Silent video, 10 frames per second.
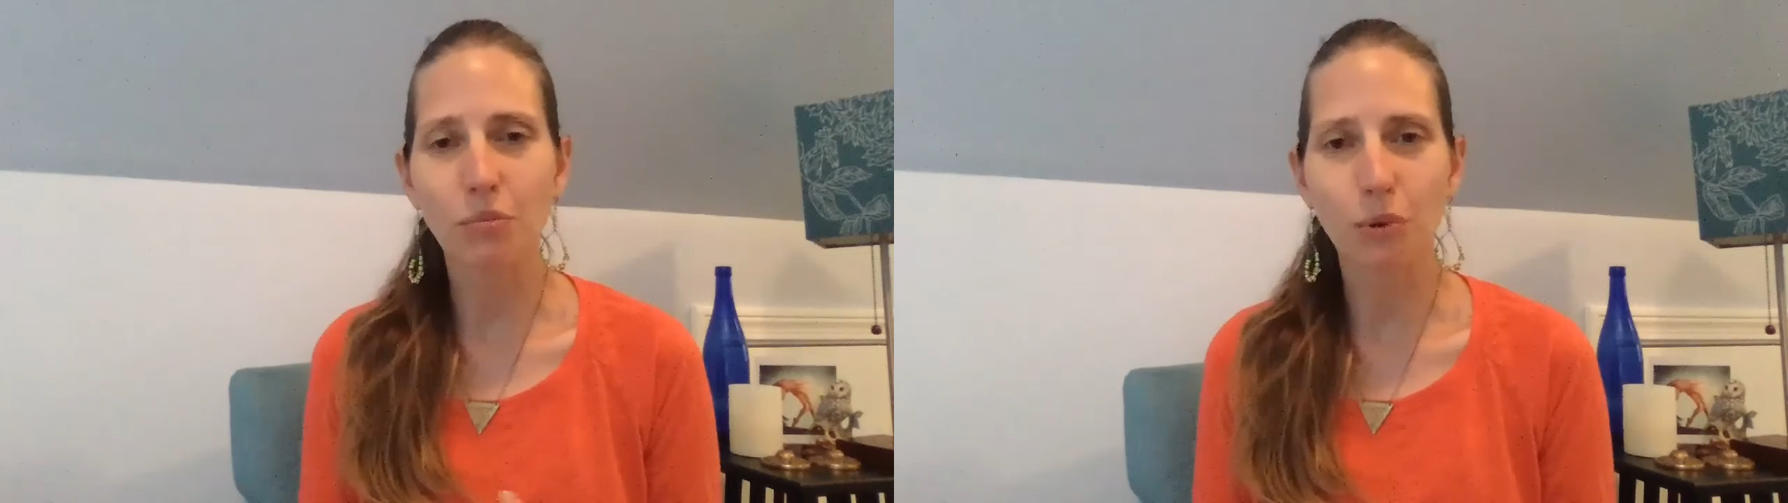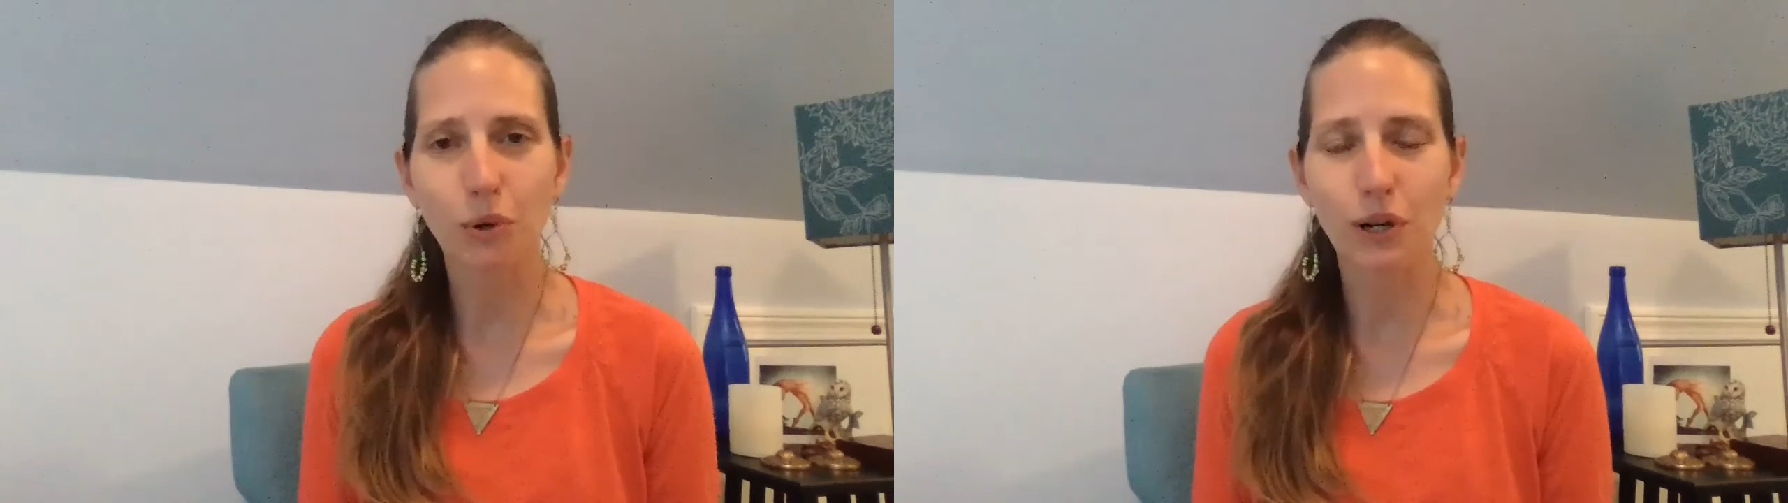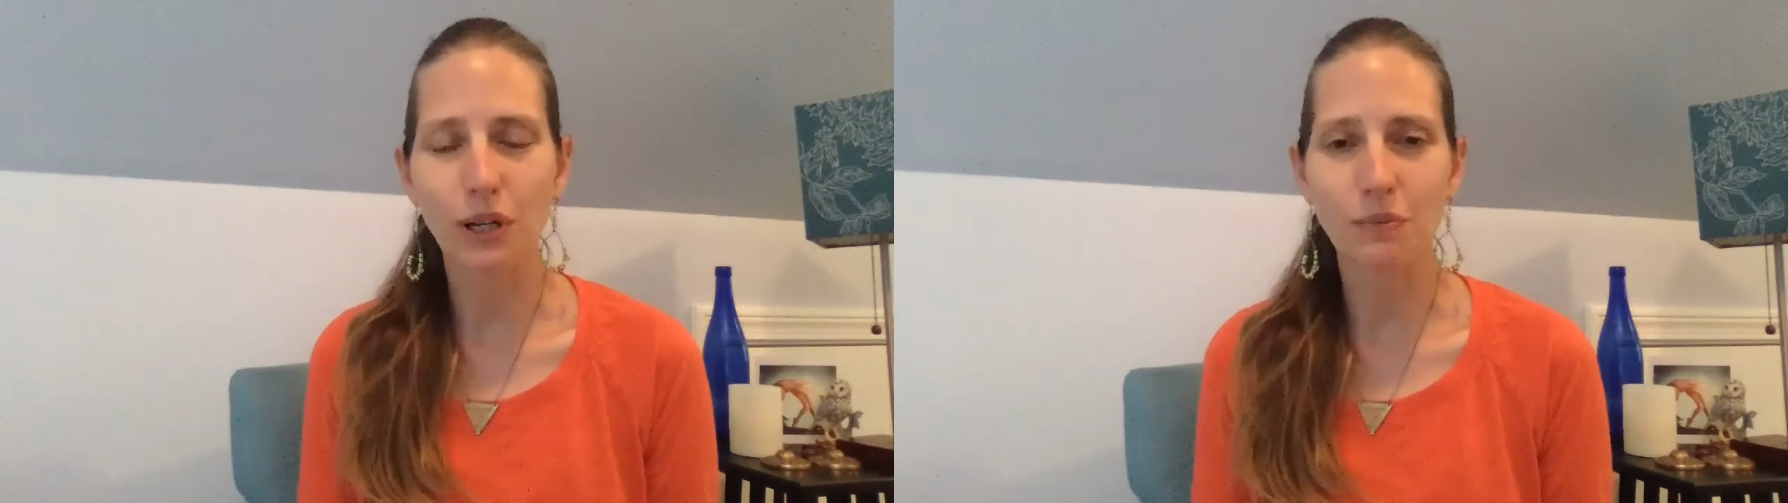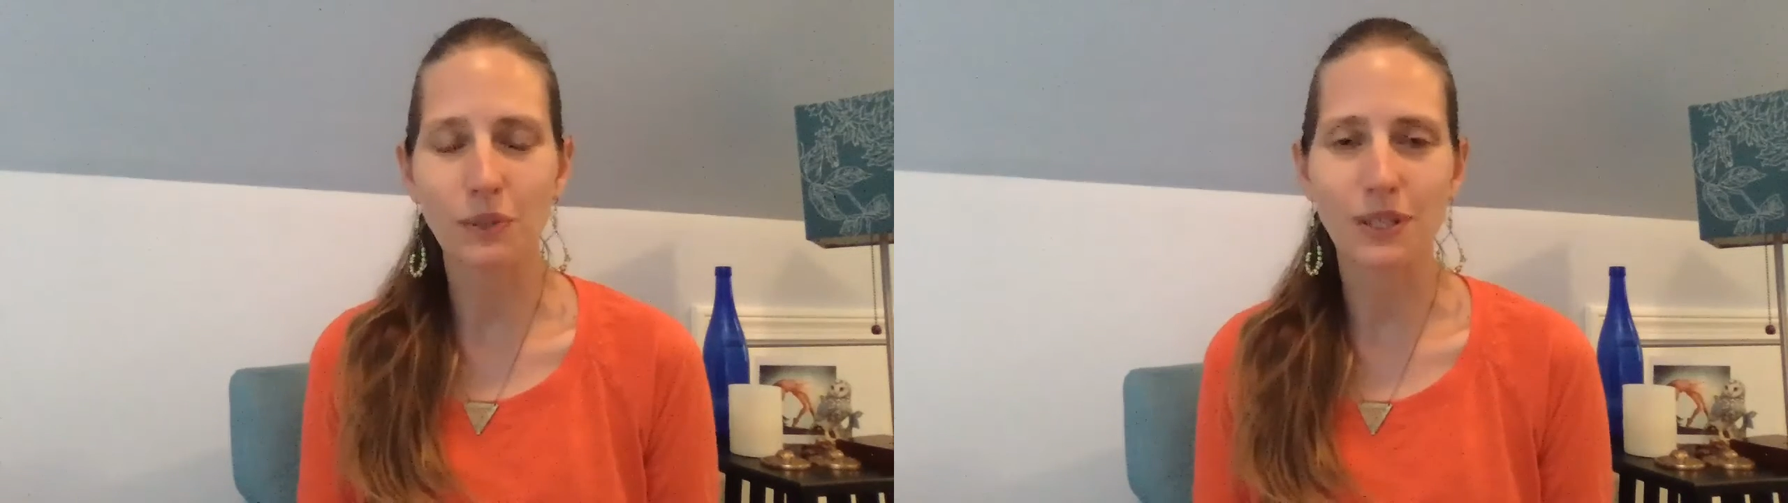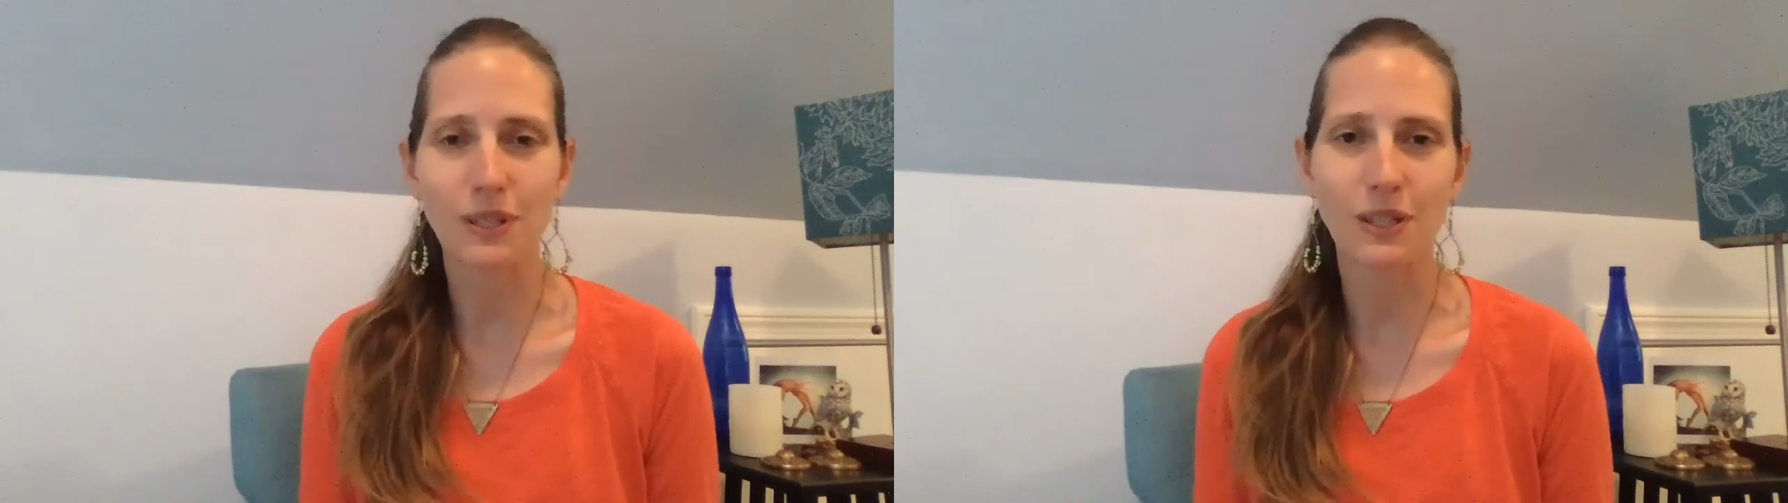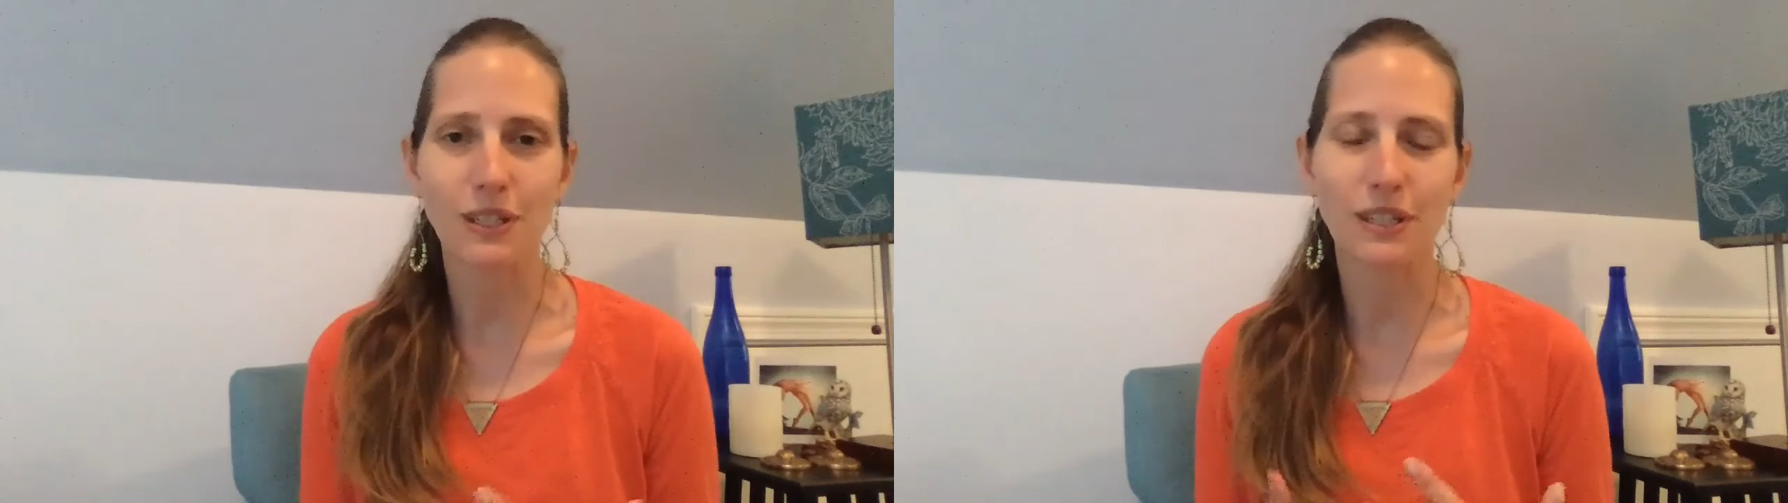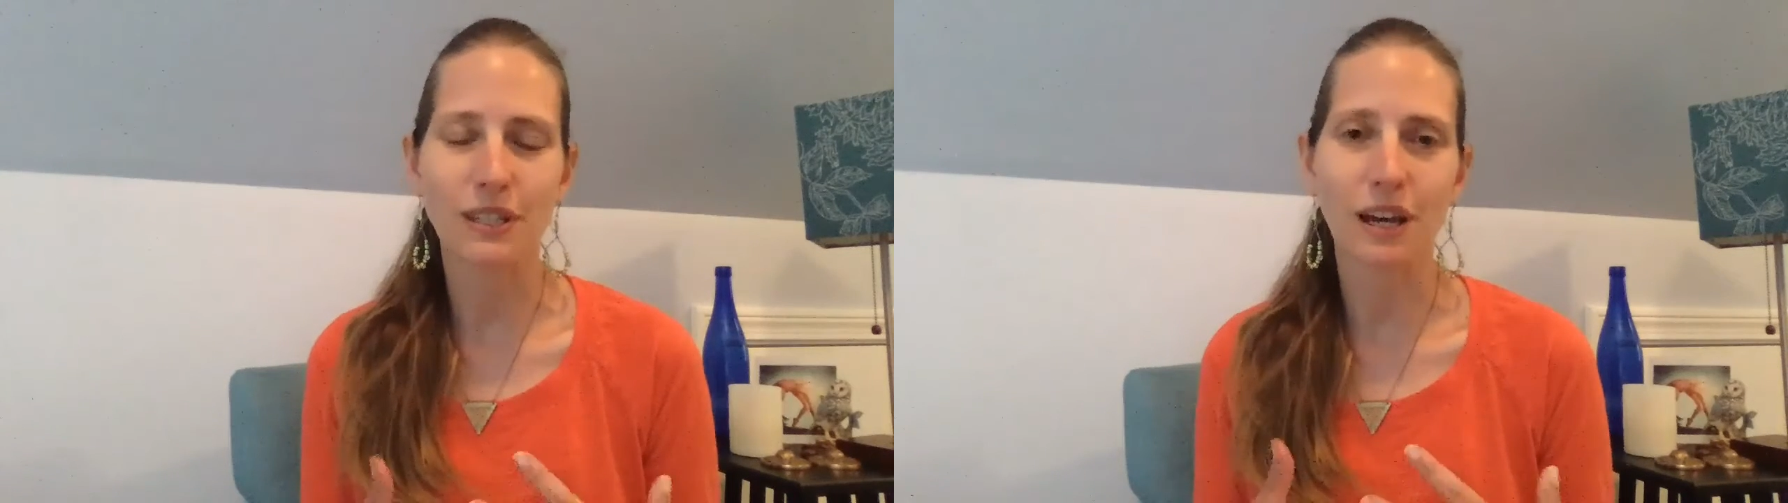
born with these